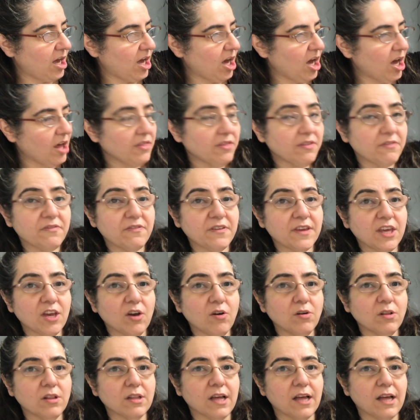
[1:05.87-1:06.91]
On the
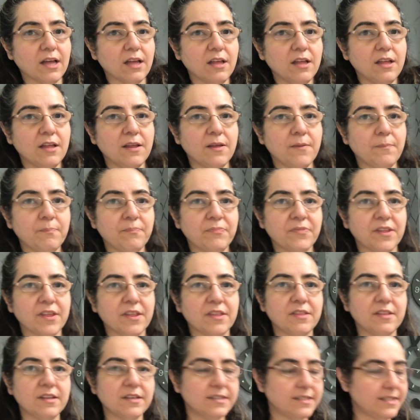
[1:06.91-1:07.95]
viola,
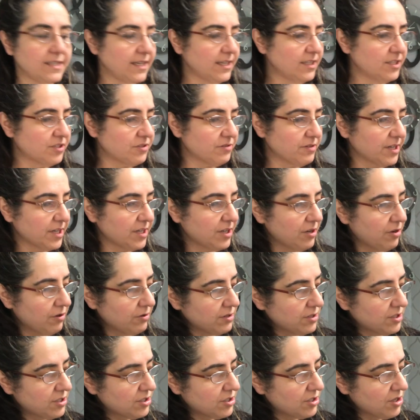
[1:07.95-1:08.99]
the D string
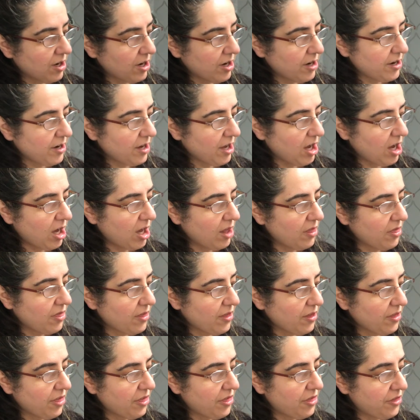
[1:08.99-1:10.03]
notes start on
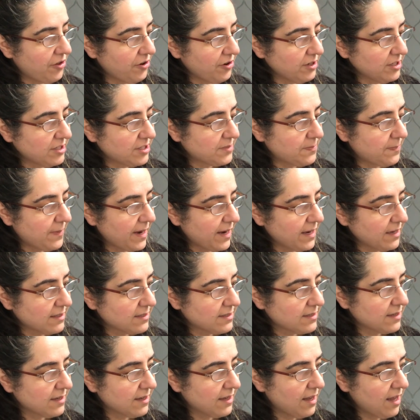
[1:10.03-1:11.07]
the third
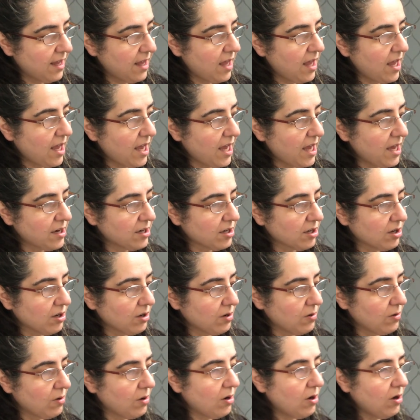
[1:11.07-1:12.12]
space and
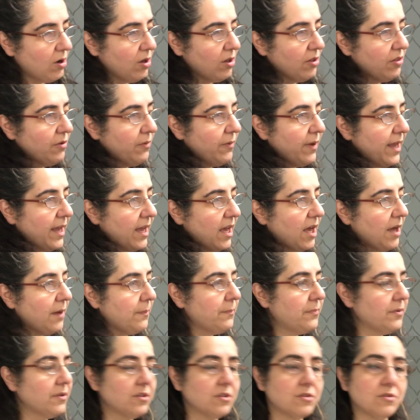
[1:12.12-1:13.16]
go all the way
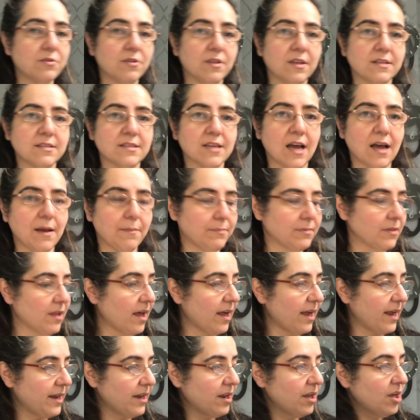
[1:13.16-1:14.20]
up to the top
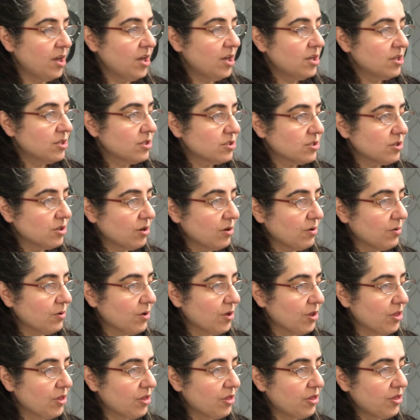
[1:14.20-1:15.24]
line. So
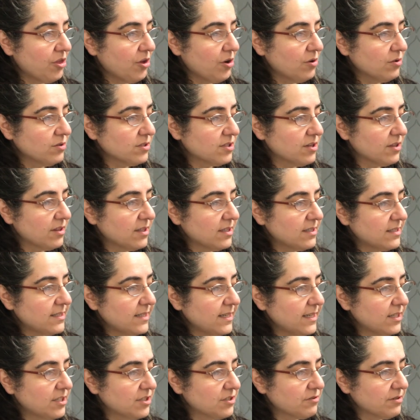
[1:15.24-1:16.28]
those are the
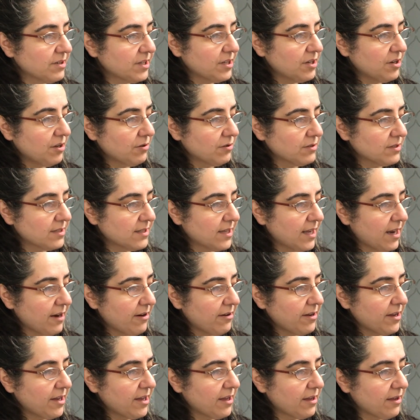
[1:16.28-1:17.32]
D string notes, the
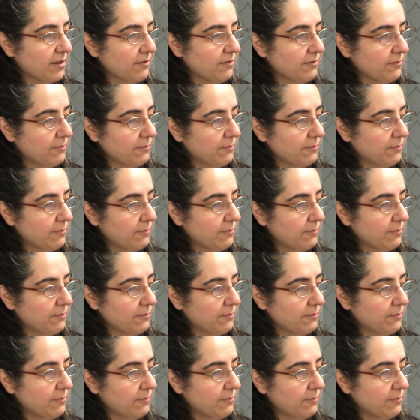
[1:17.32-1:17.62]
area